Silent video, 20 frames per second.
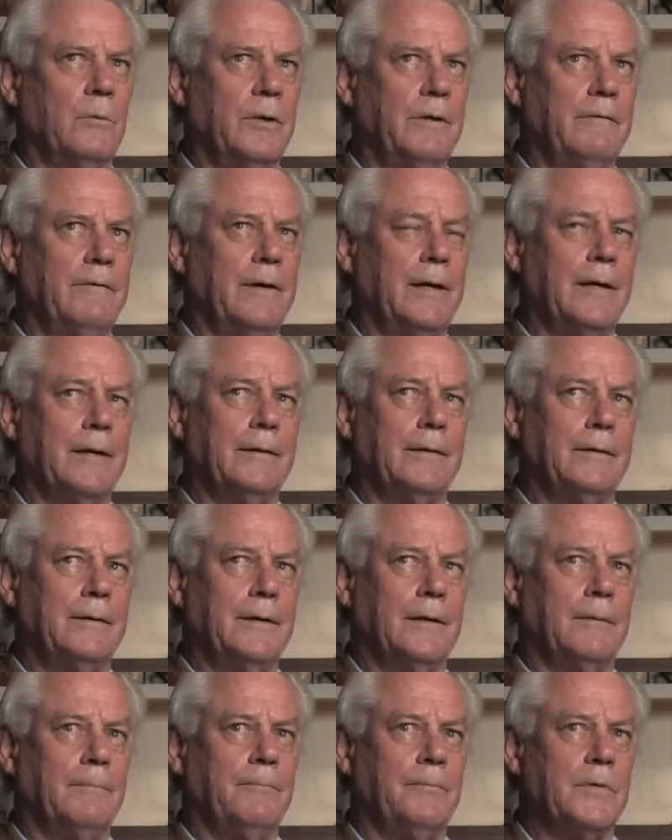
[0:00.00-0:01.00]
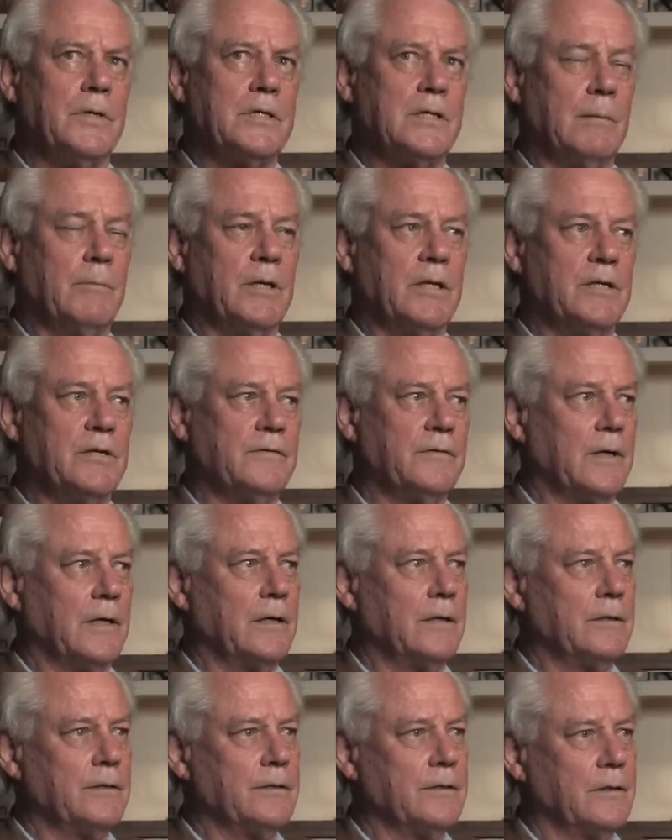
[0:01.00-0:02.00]
we've had some of these
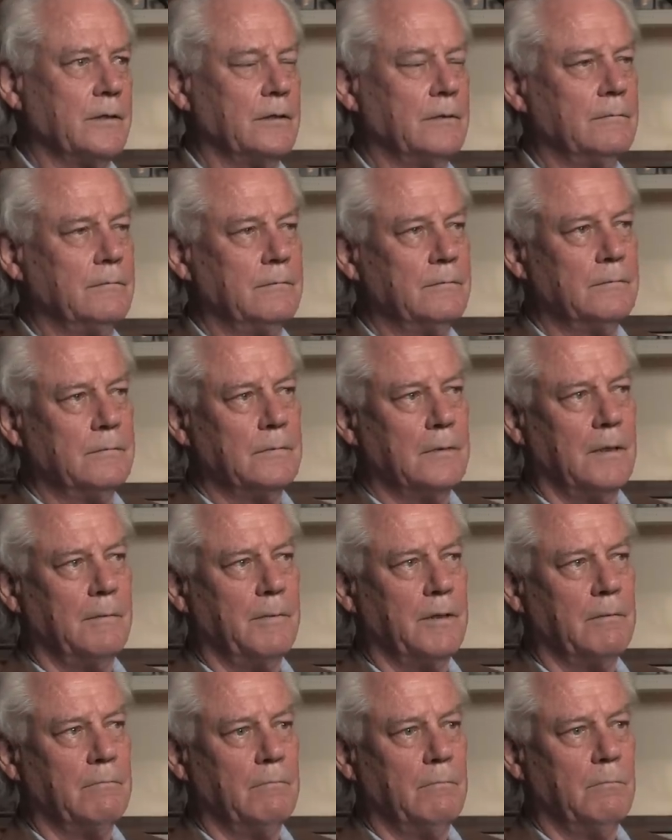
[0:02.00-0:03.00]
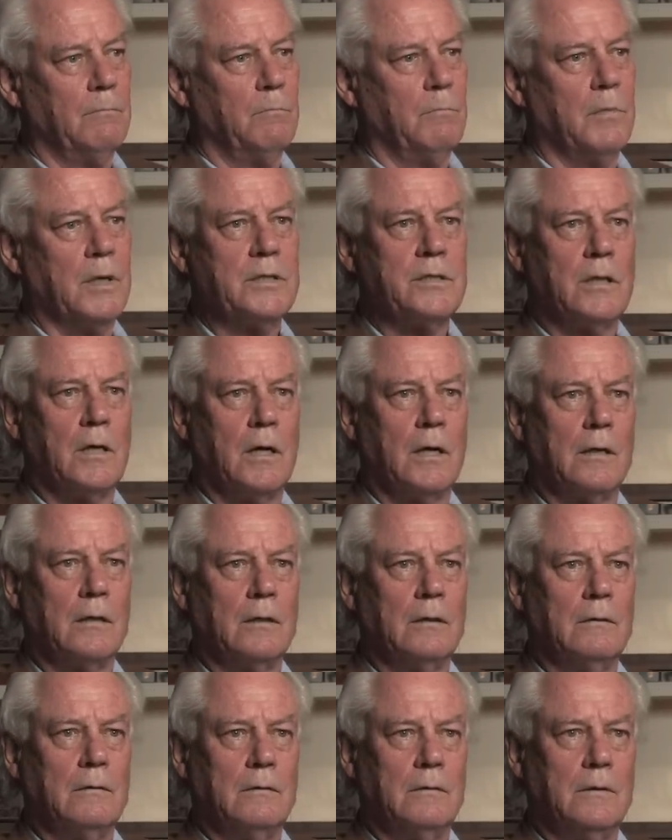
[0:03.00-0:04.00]
fires have been much
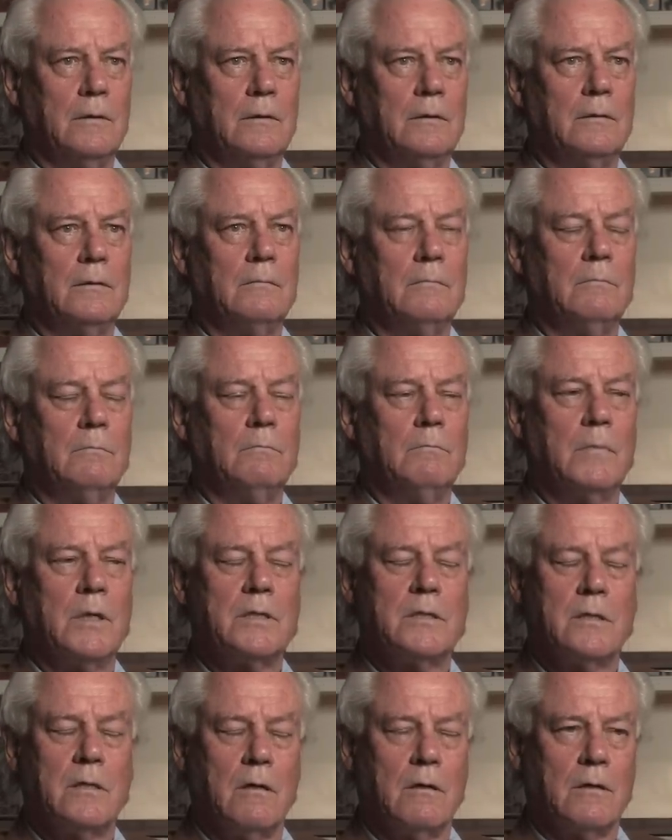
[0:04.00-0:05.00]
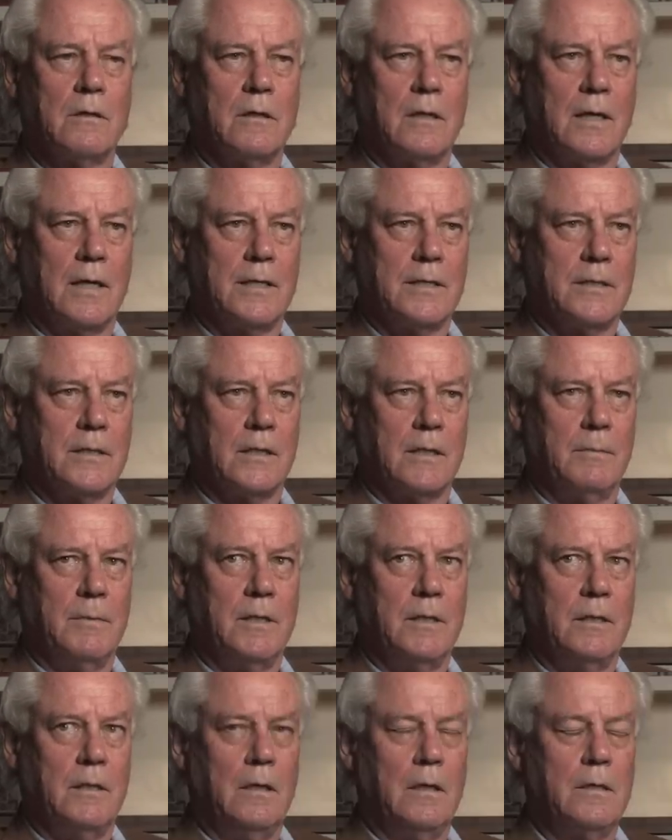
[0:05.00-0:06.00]
hotter, much longer lasting. I
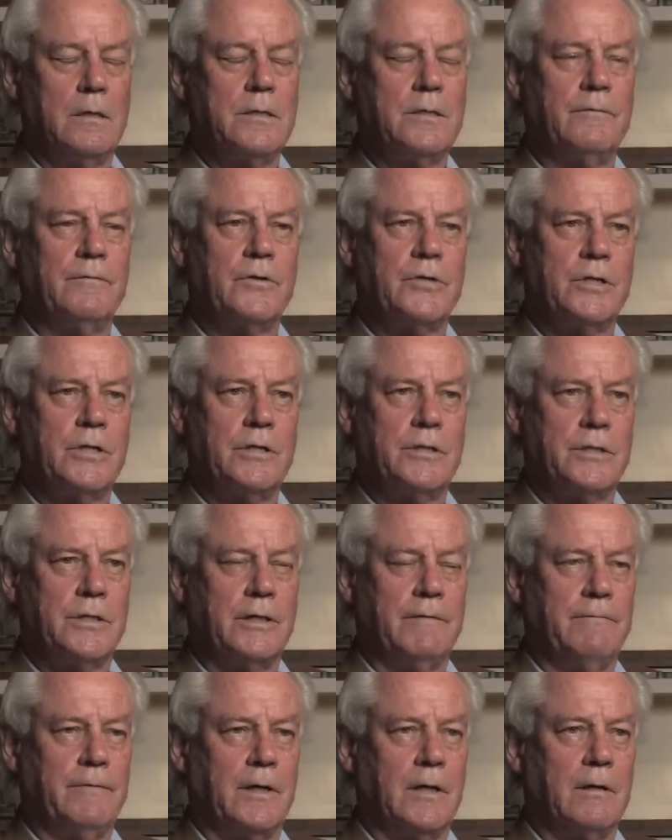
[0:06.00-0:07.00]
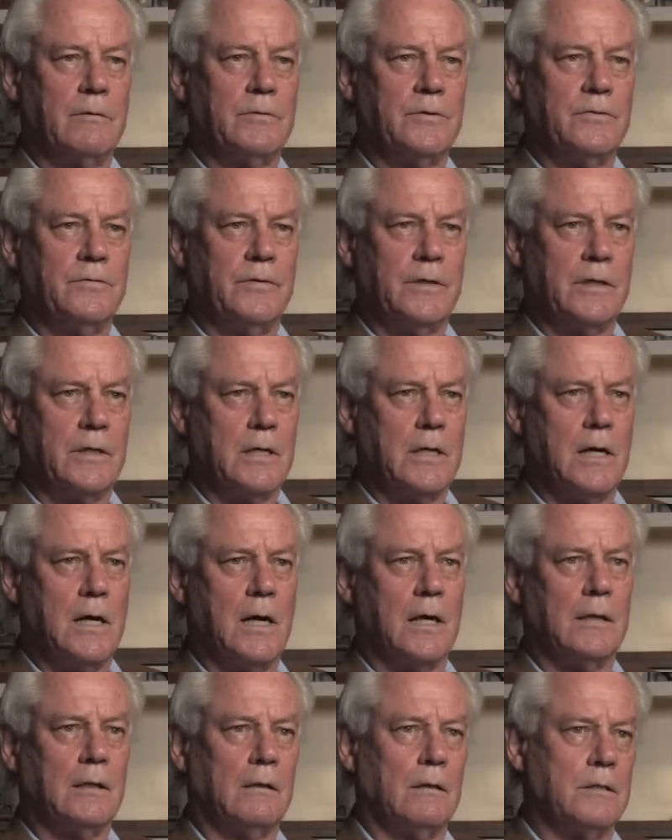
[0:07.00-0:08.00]
mean, the First Interstate Fire was very
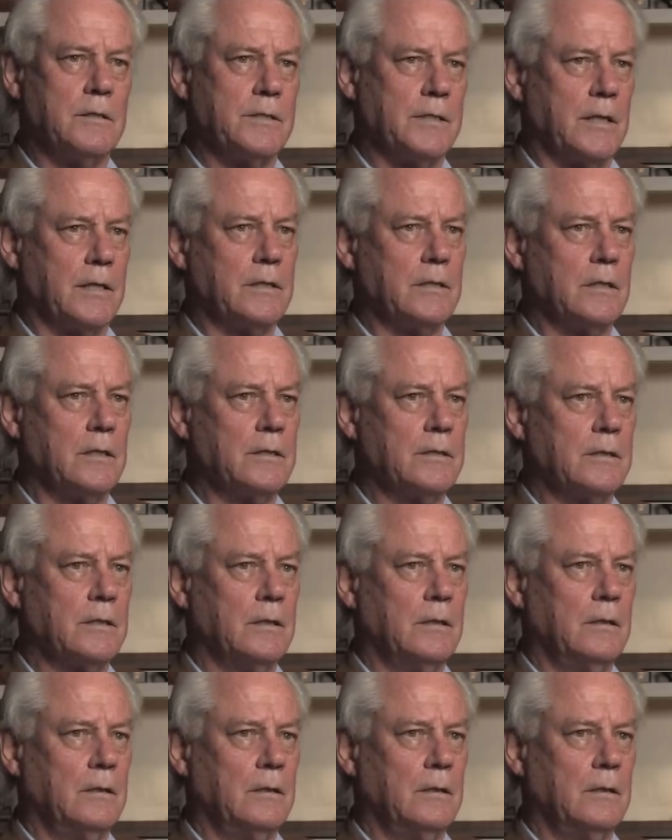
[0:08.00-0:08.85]
hot in Los Angeles,